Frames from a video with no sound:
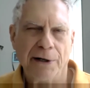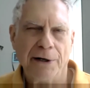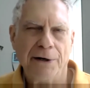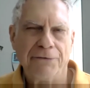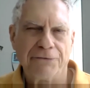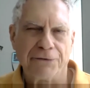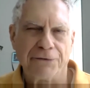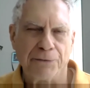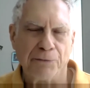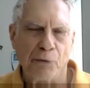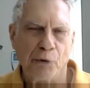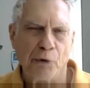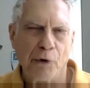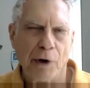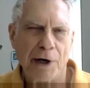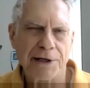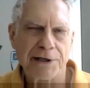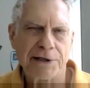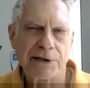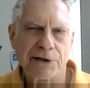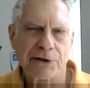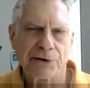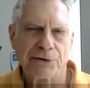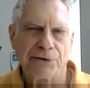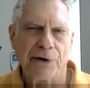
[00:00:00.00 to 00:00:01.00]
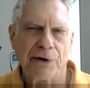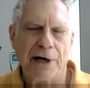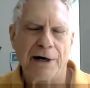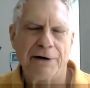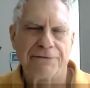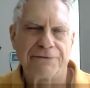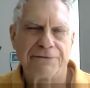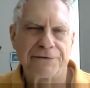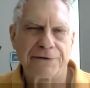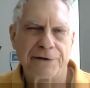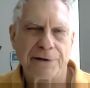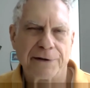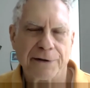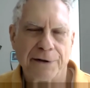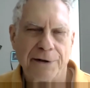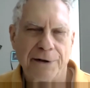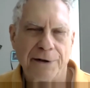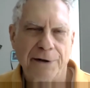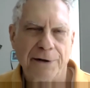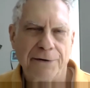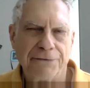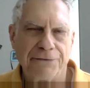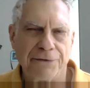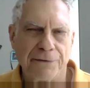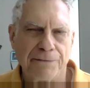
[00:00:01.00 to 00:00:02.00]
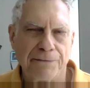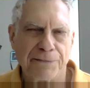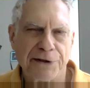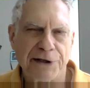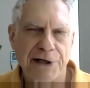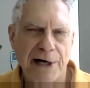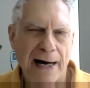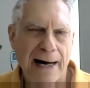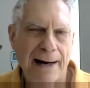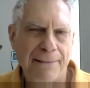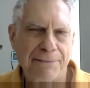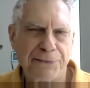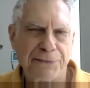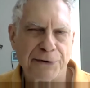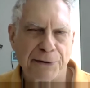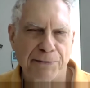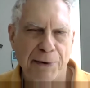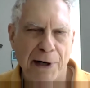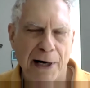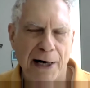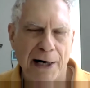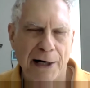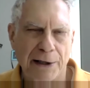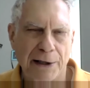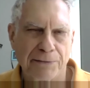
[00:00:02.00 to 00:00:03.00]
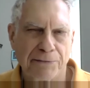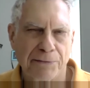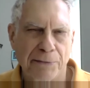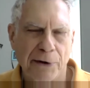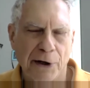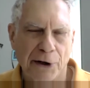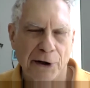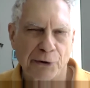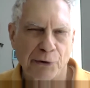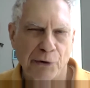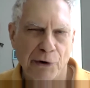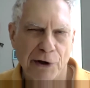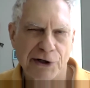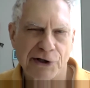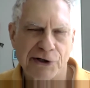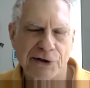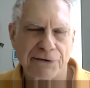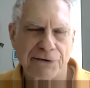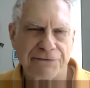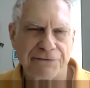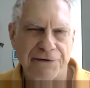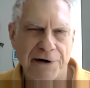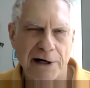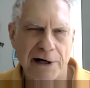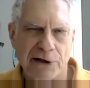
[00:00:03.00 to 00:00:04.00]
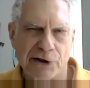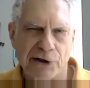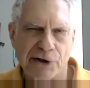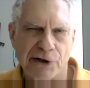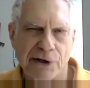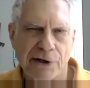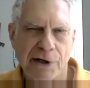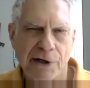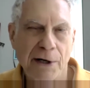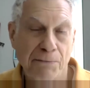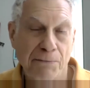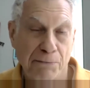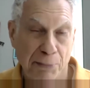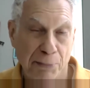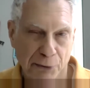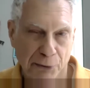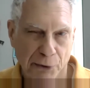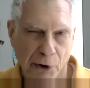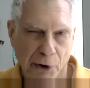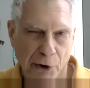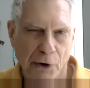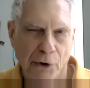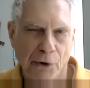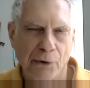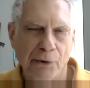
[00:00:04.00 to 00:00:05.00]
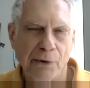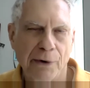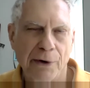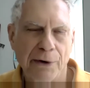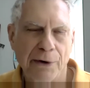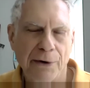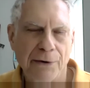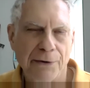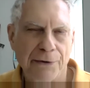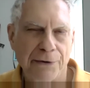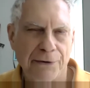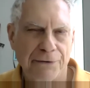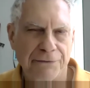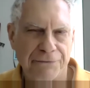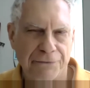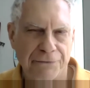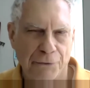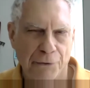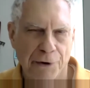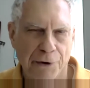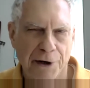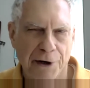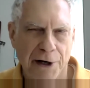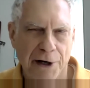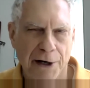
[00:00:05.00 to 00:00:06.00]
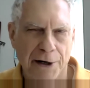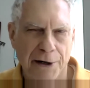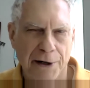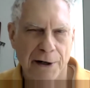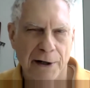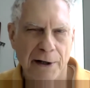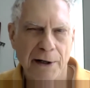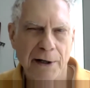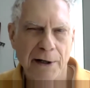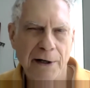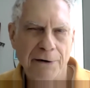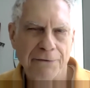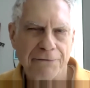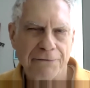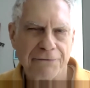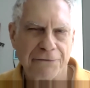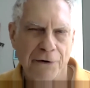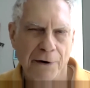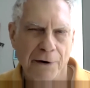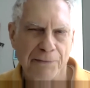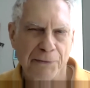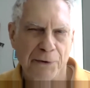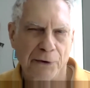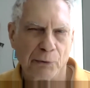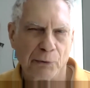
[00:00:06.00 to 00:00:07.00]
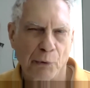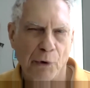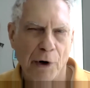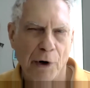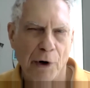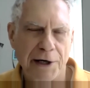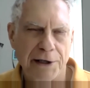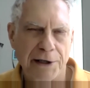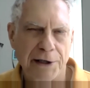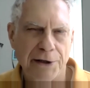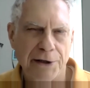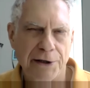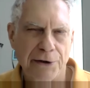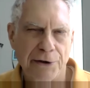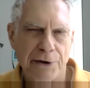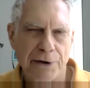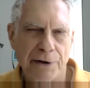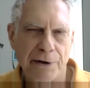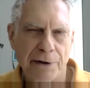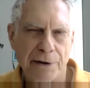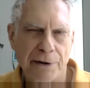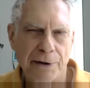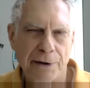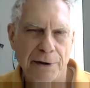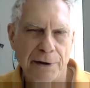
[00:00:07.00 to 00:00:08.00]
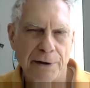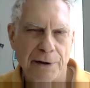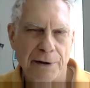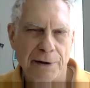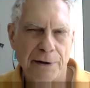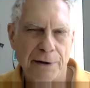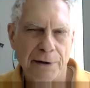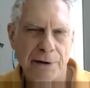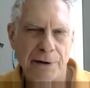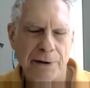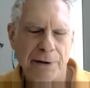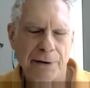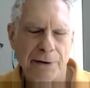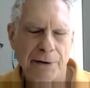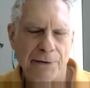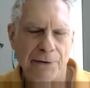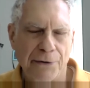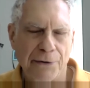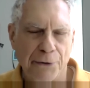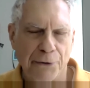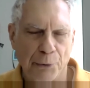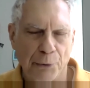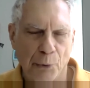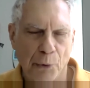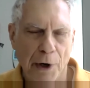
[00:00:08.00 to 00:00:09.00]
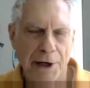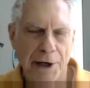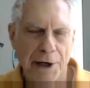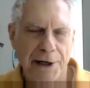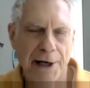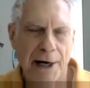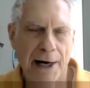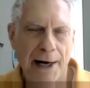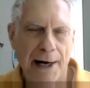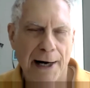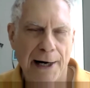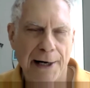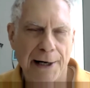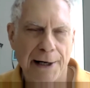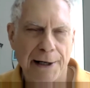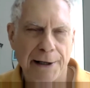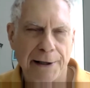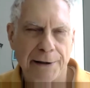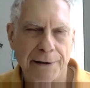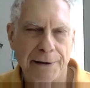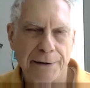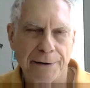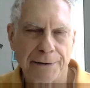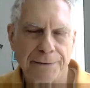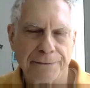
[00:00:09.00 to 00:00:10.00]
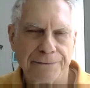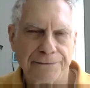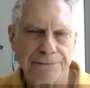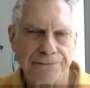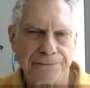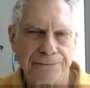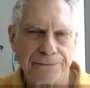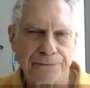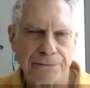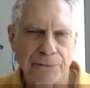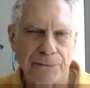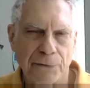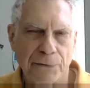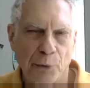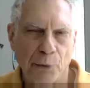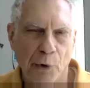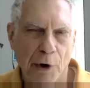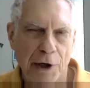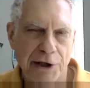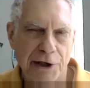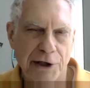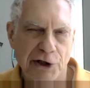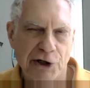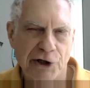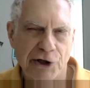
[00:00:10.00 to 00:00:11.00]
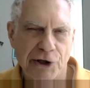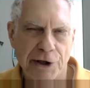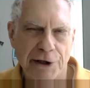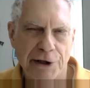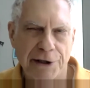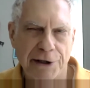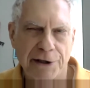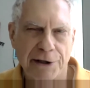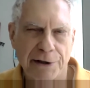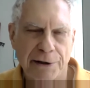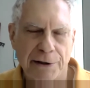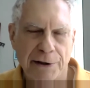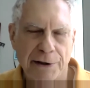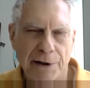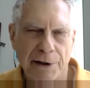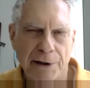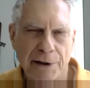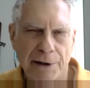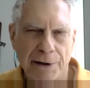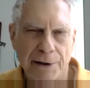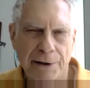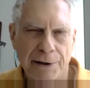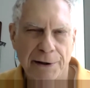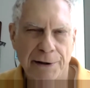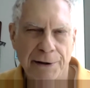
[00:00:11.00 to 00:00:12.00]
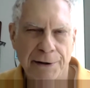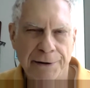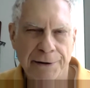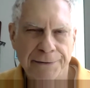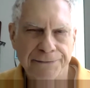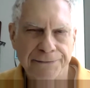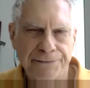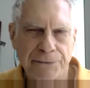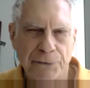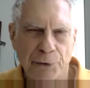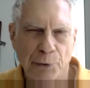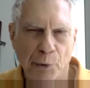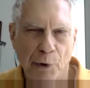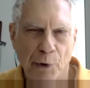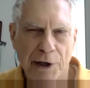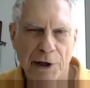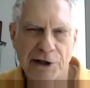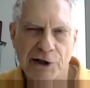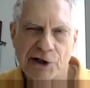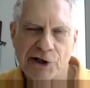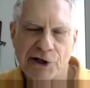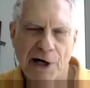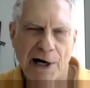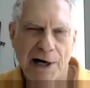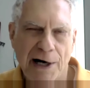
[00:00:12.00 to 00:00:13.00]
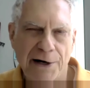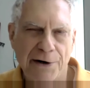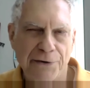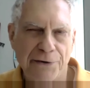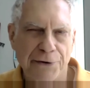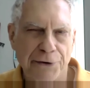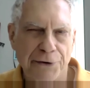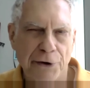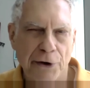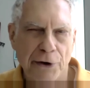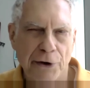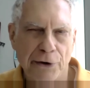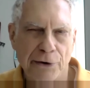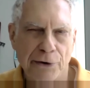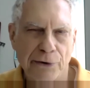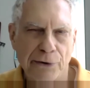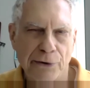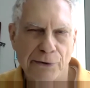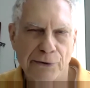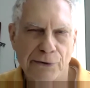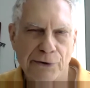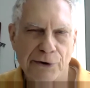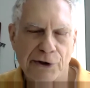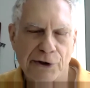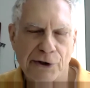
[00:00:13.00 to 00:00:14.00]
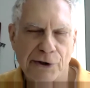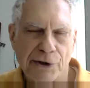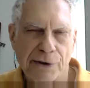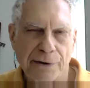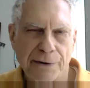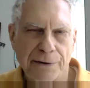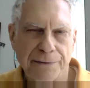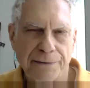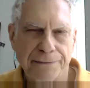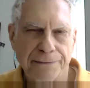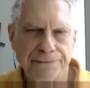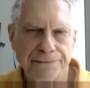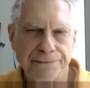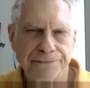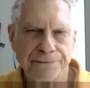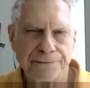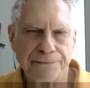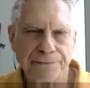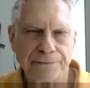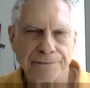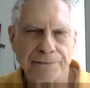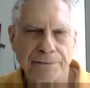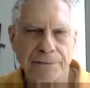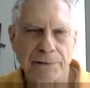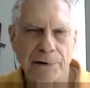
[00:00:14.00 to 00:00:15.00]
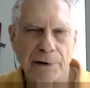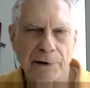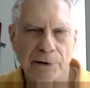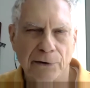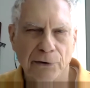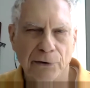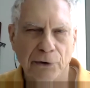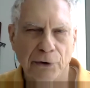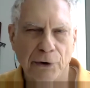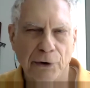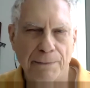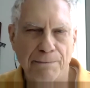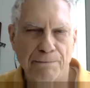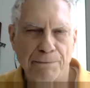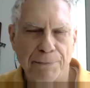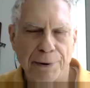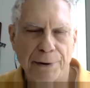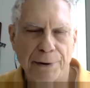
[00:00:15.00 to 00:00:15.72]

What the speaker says: from right to left, from top to bottom, across the face, below the forehead, from the right ear, the right eye, right cheek, right side of the nose, lip,